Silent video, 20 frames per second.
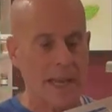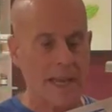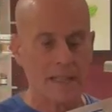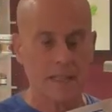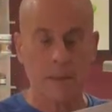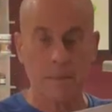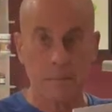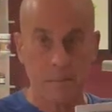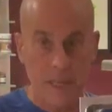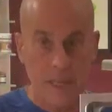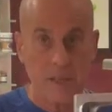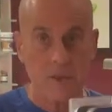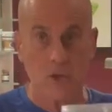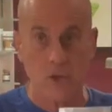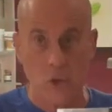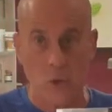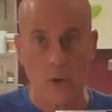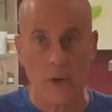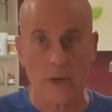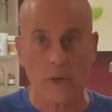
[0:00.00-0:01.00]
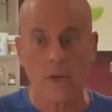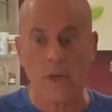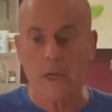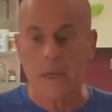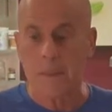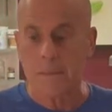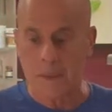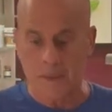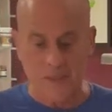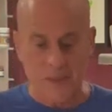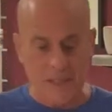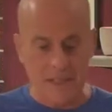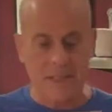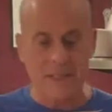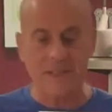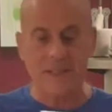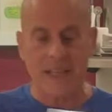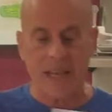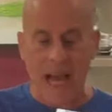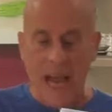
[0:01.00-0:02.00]
up being shorter. But this
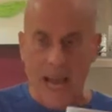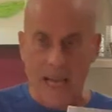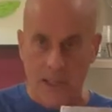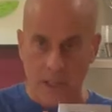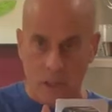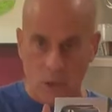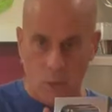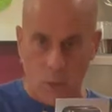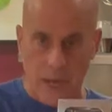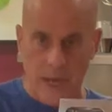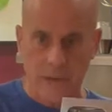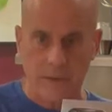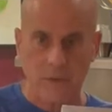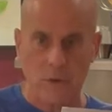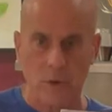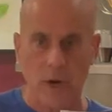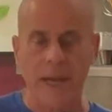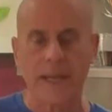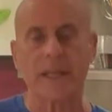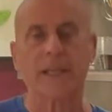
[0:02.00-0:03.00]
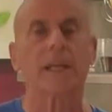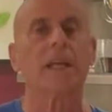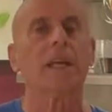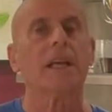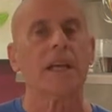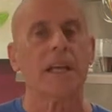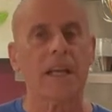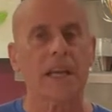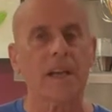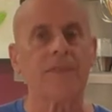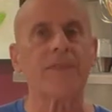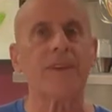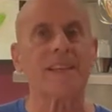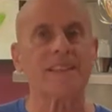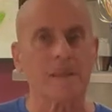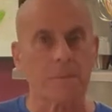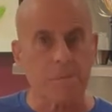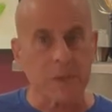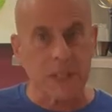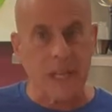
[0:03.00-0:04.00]
is the ideal way of grating. If it's
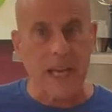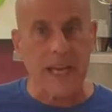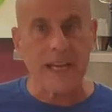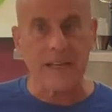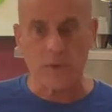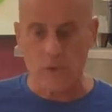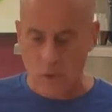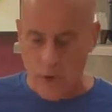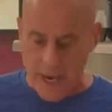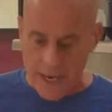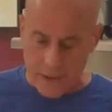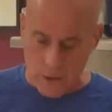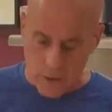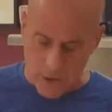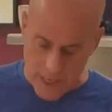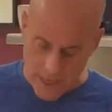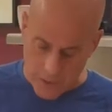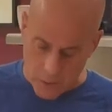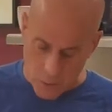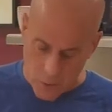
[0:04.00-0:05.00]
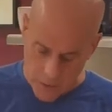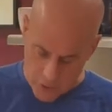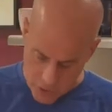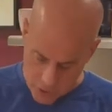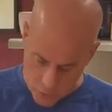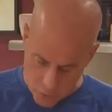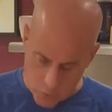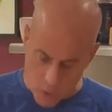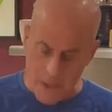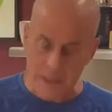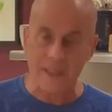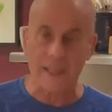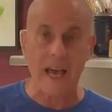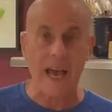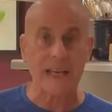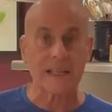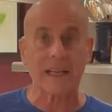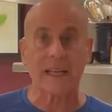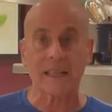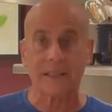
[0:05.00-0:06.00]
a plain grater, in other words, just one
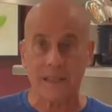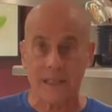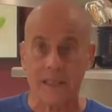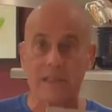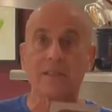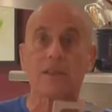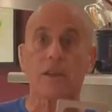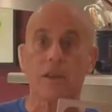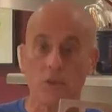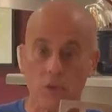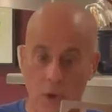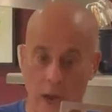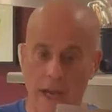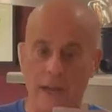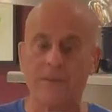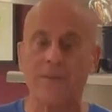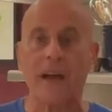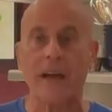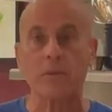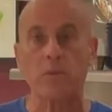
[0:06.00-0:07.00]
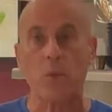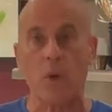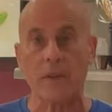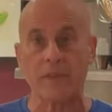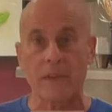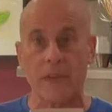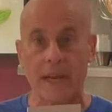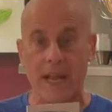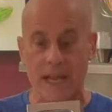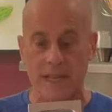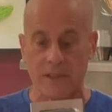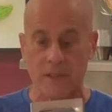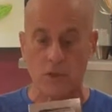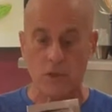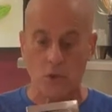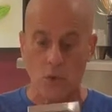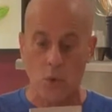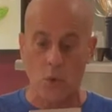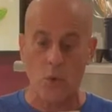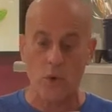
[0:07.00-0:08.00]
side like this, try to find one that has this
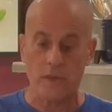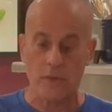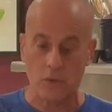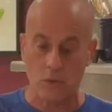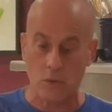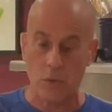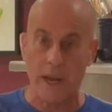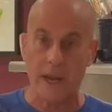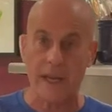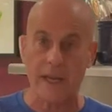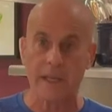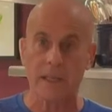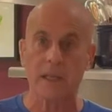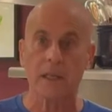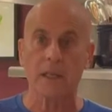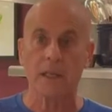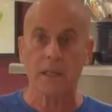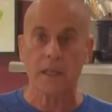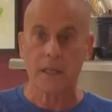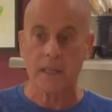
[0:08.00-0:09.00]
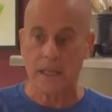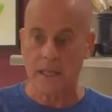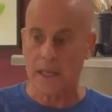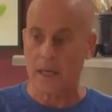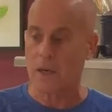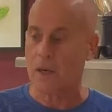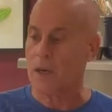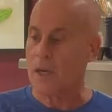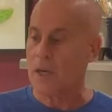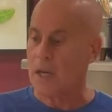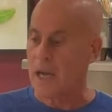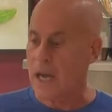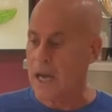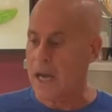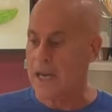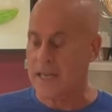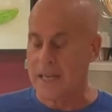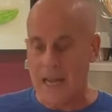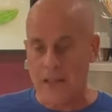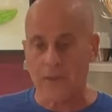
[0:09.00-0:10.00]
coarse grade here.
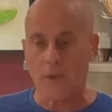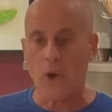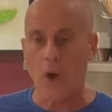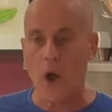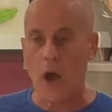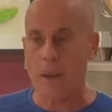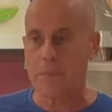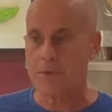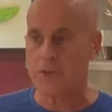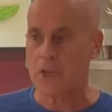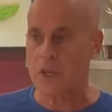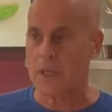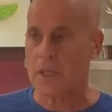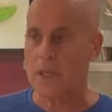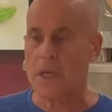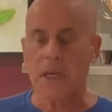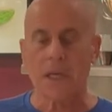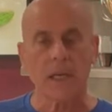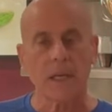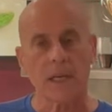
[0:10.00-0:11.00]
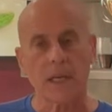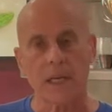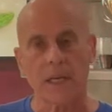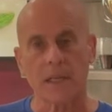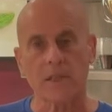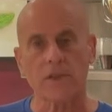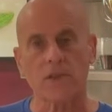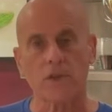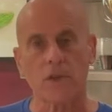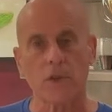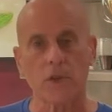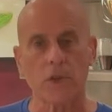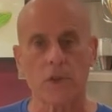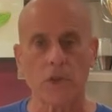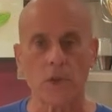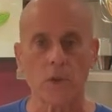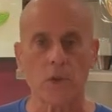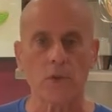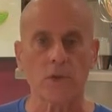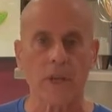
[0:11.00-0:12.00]
Another option is to
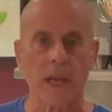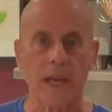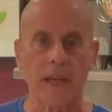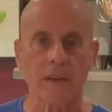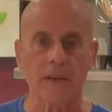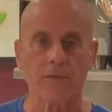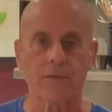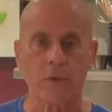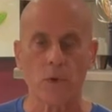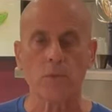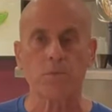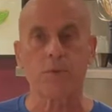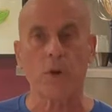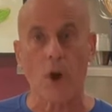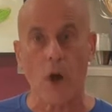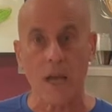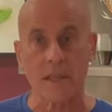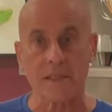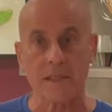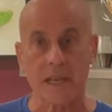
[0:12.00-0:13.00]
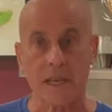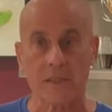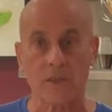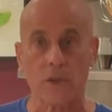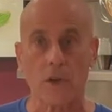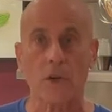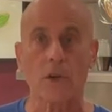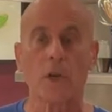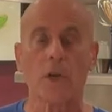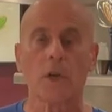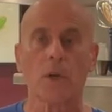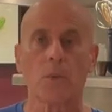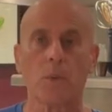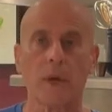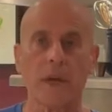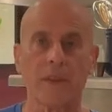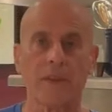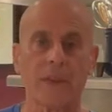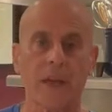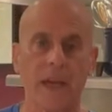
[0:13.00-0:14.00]
use a food processor
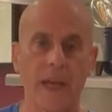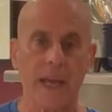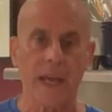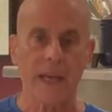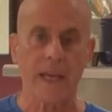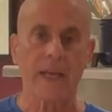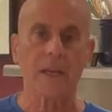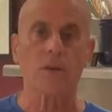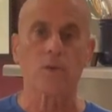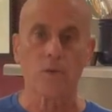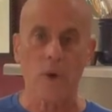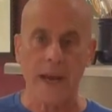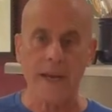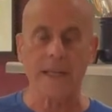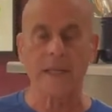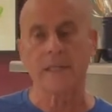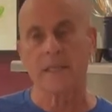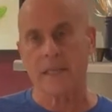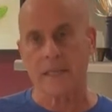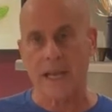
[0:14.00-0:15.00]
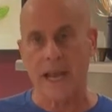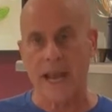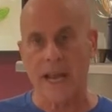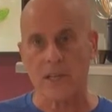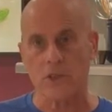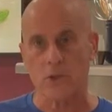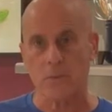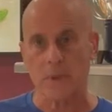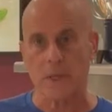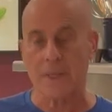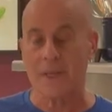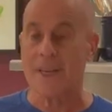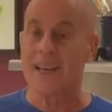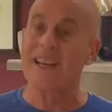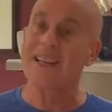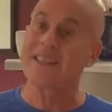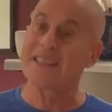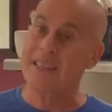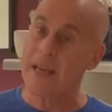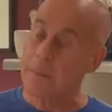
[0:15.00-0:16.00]
with a grating attachment.
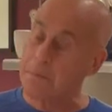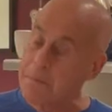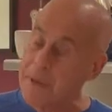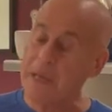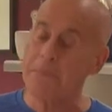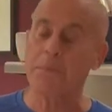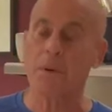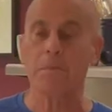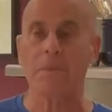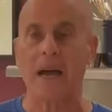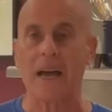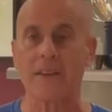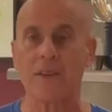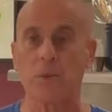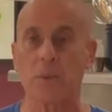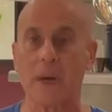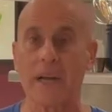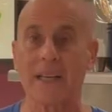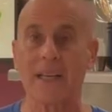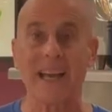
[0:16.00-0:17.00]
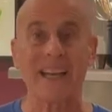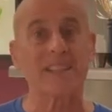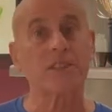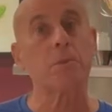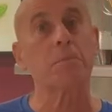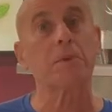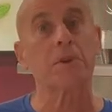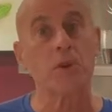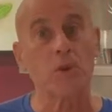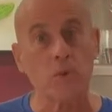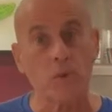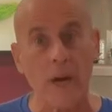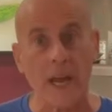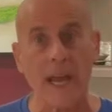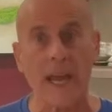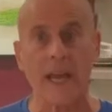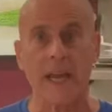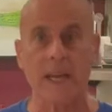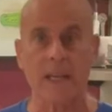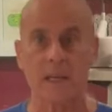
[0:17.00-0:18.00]
Some people, by the way, like to
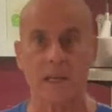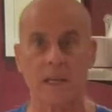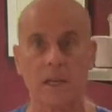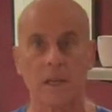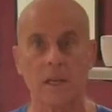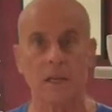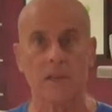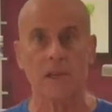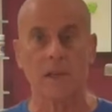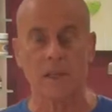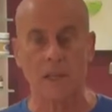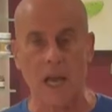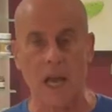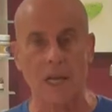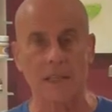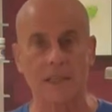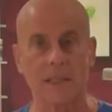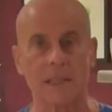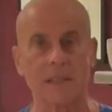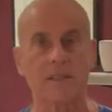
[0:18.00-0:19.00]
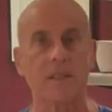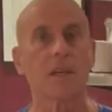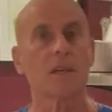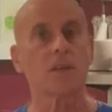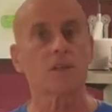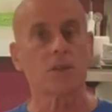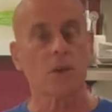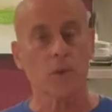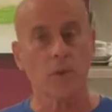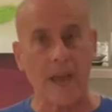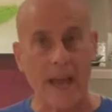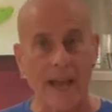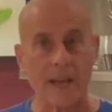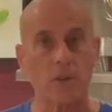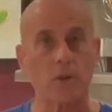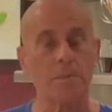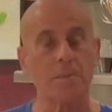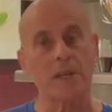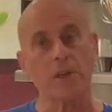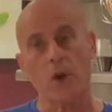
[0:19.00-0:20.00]
puree their latkes, so that
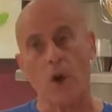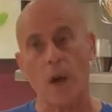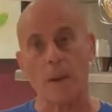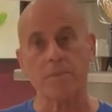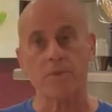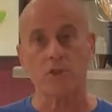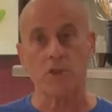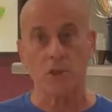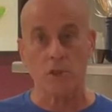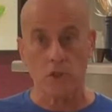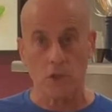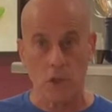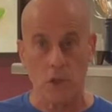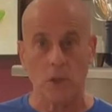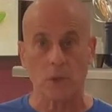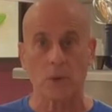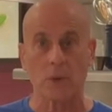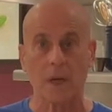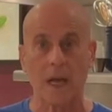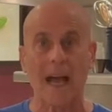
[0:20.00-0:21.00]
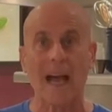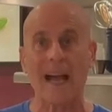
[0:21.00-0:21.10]
could be an option too. I